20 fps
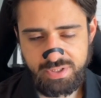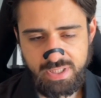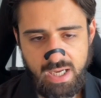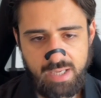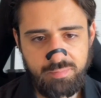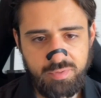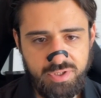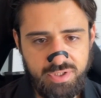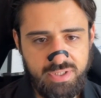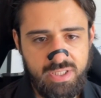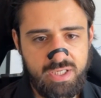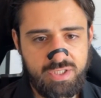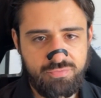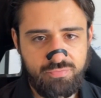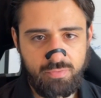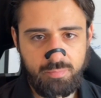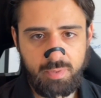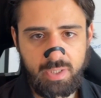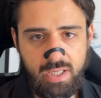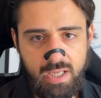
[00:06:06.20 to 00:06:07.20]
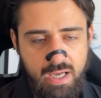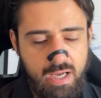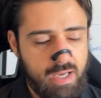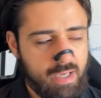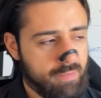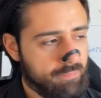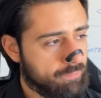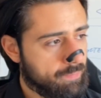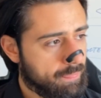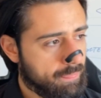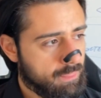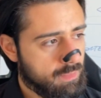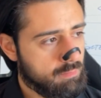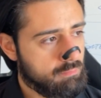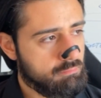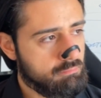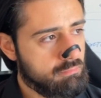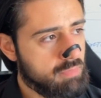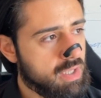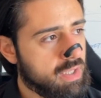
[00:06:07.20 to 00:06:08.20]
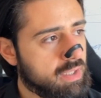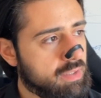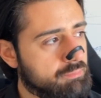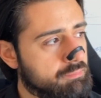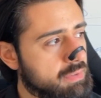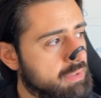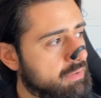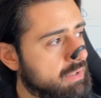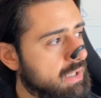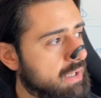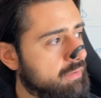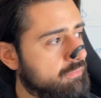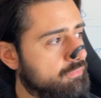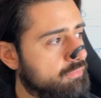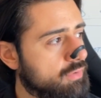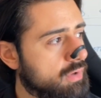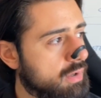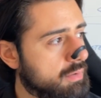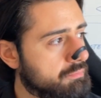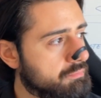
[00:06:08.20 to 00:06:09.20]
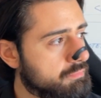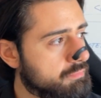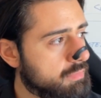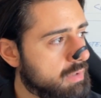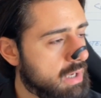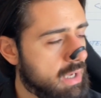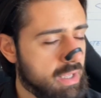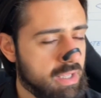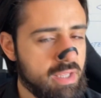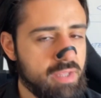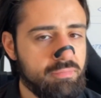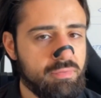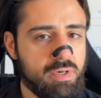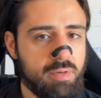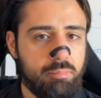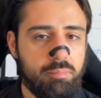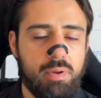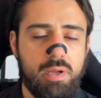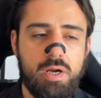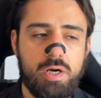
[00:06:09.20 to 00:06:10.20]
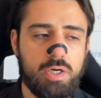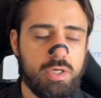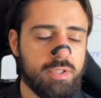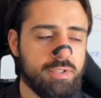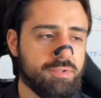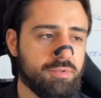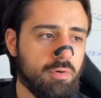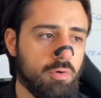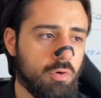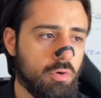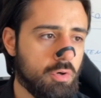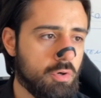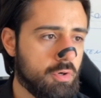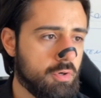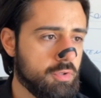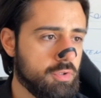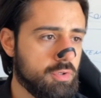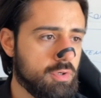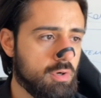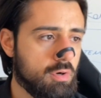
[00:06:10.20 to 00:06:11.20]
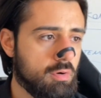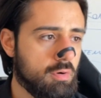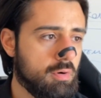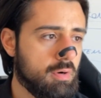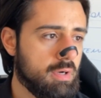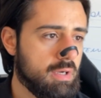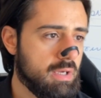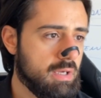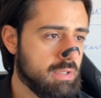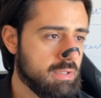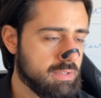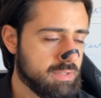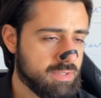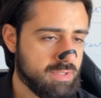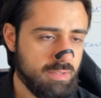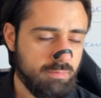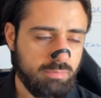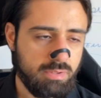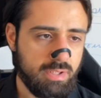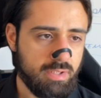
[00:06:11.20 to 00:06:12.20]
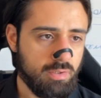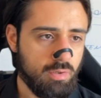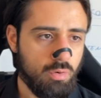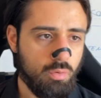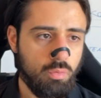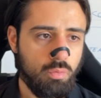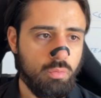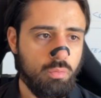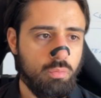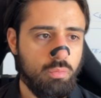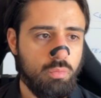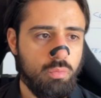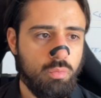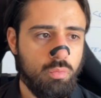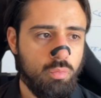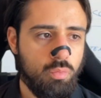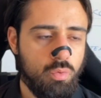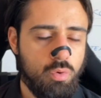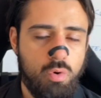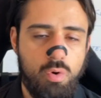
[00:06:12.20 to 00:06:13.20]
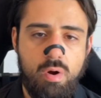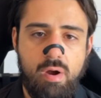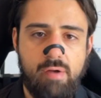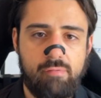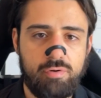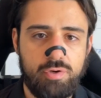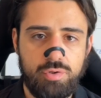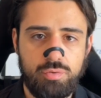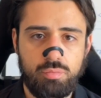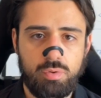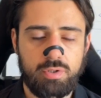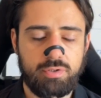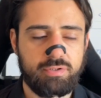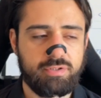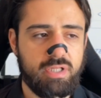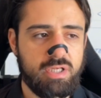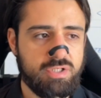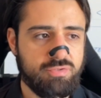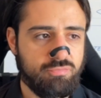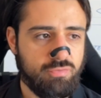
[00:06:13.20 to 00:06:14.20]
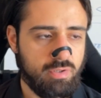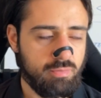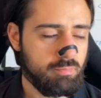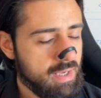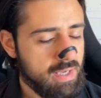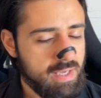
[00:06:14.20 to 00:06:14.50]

time you detach from a guy, make it be like from even a parent or, you know, a sibling or whoever you want to detach from.